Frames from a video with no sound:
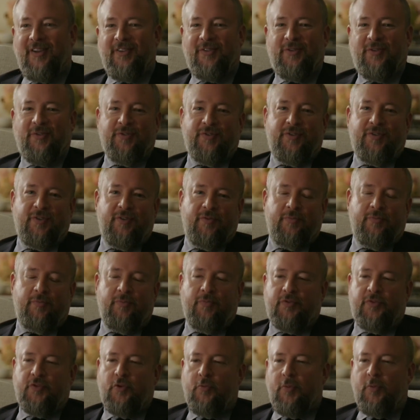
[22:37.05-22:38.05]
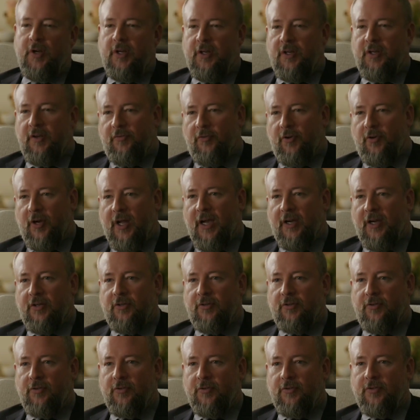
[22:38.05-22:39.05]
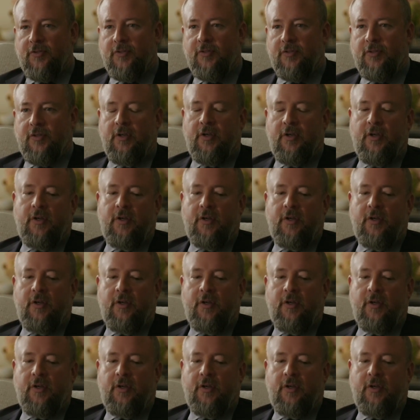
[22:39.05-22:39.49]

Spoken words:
There's so many different actors,